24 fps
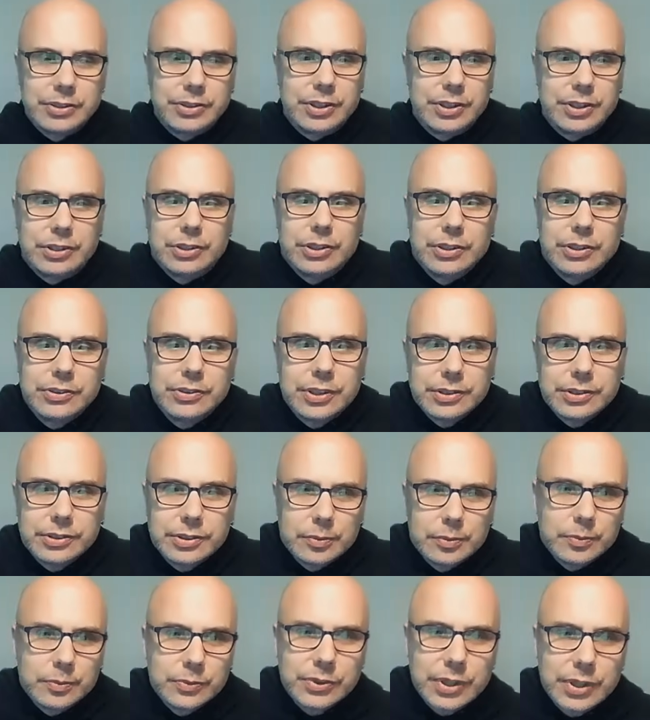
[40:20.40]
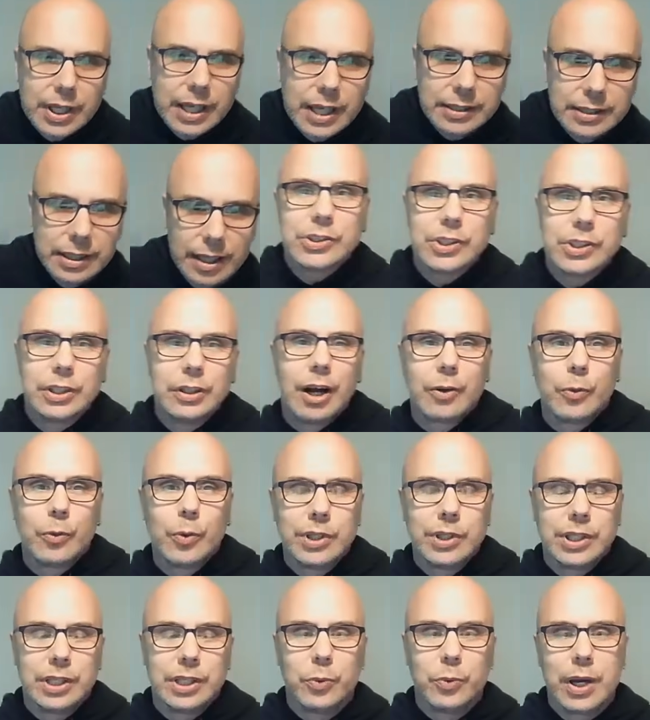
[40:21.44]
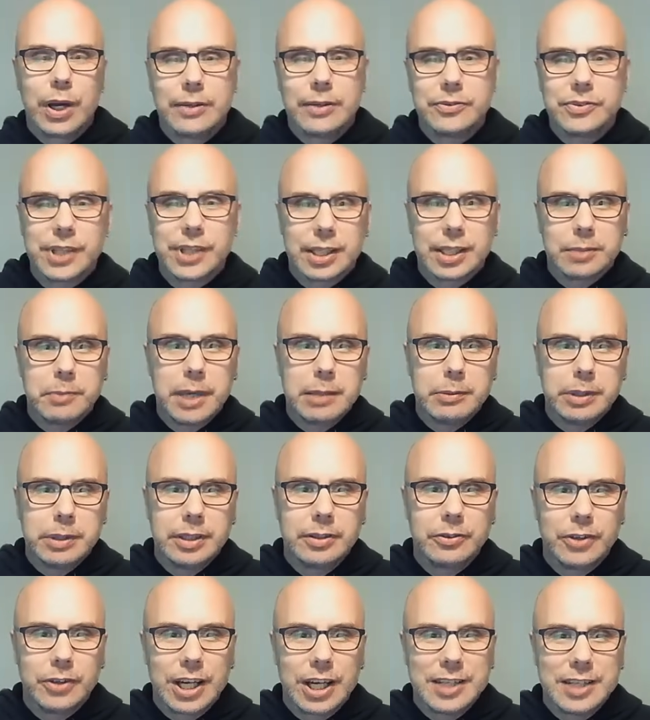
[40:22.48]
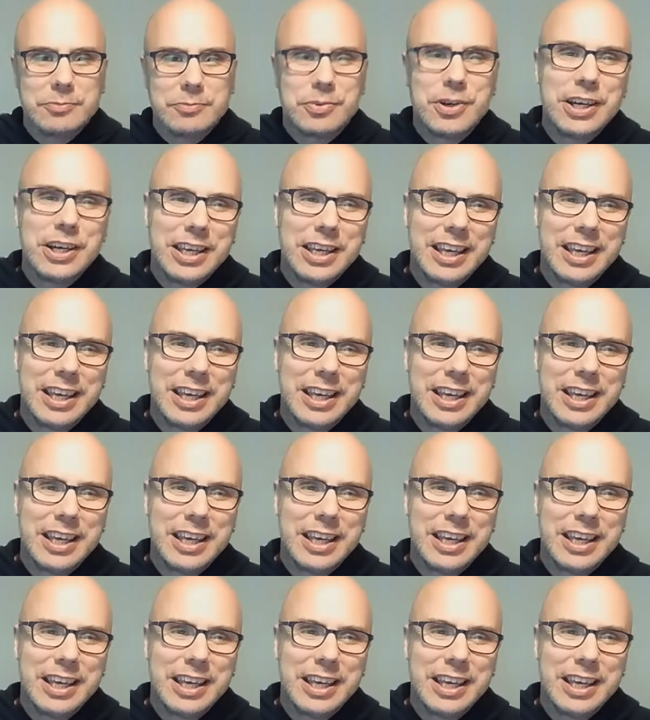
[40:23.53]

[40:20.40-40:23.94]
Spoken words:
of these digital systems? And that's a long-winded way of saying maybe, right?